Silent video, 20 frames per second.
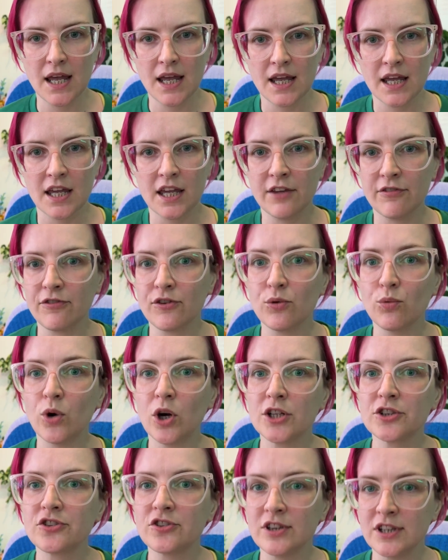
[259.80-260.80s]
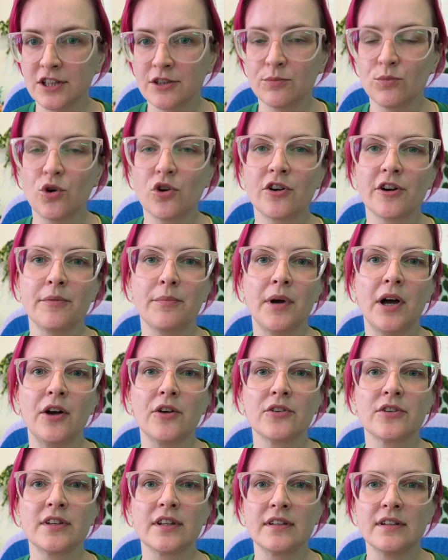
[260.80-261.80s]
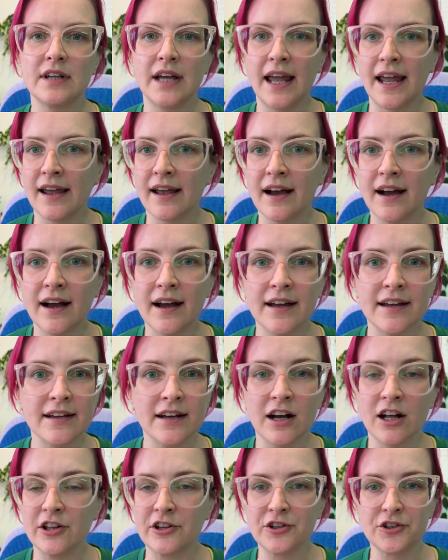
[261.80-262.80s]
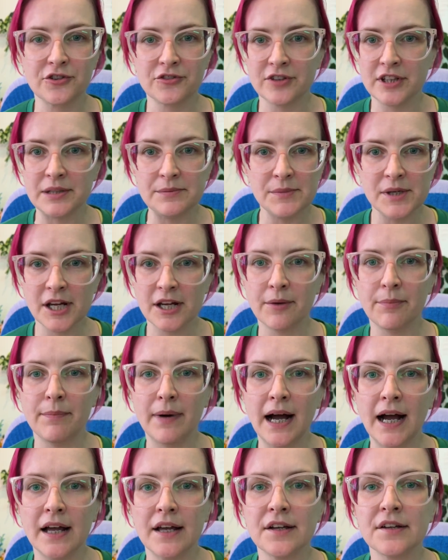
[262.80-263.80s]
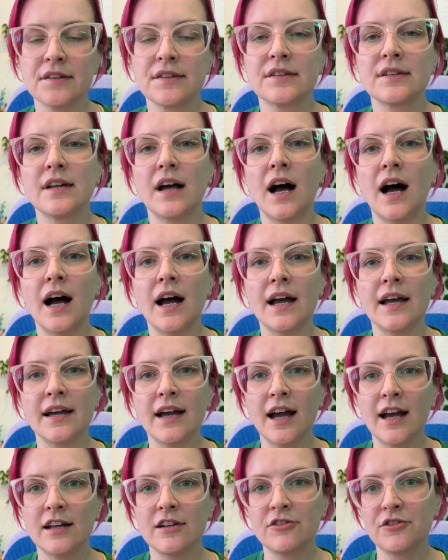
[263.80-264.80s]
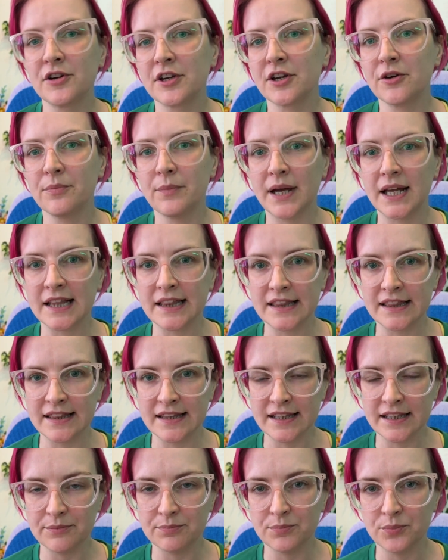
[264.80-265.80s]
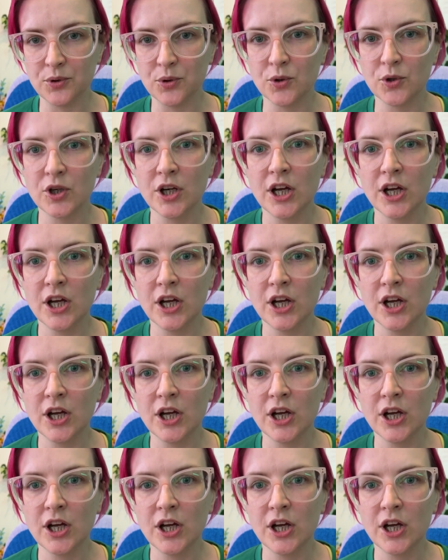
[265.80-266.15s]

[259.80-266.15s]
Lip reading: If you want to learn more about AI algorithmic bias, I highly recommend the book